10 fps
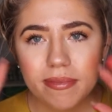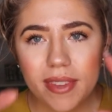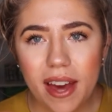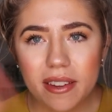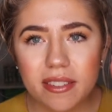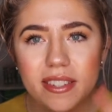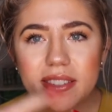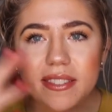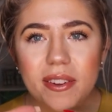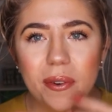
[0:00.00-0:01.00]
that
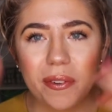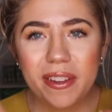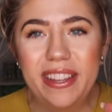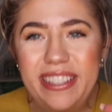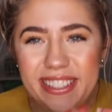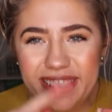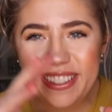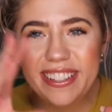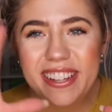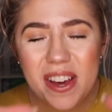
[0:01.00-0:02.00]
whole
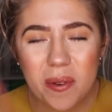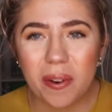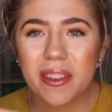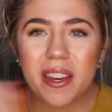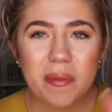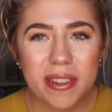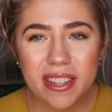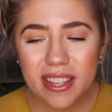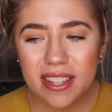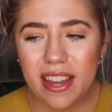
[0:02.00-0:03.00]
or like
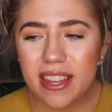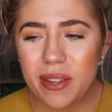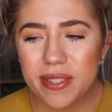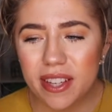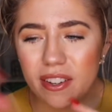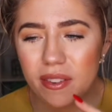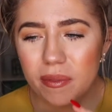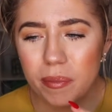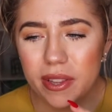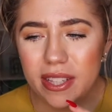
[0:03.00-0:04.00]
police. I think he was like a
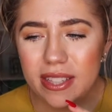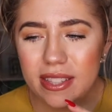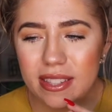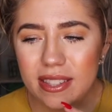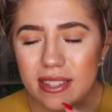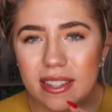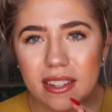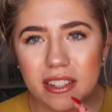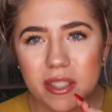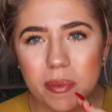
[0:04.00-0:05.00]
police
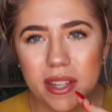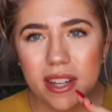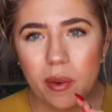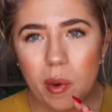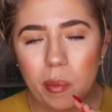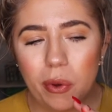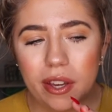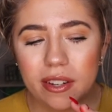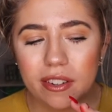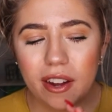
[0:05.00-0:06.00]
or something at one
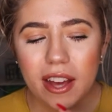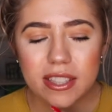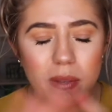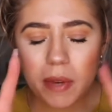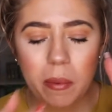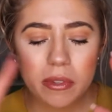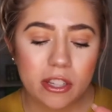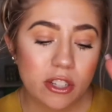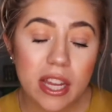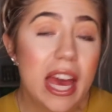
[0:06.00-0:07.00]
point, or had some type of
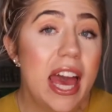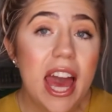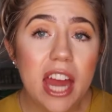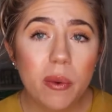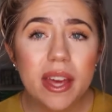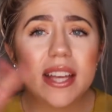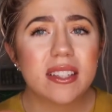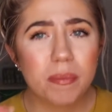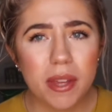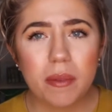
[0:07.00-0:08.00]
position. Anyway, he has
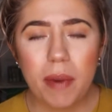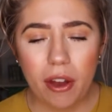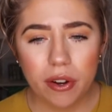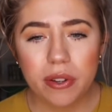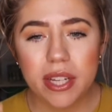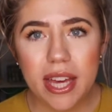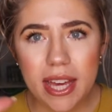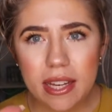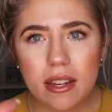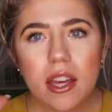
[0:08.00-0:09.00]
a big background
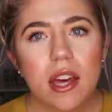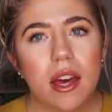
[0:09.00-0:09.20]
in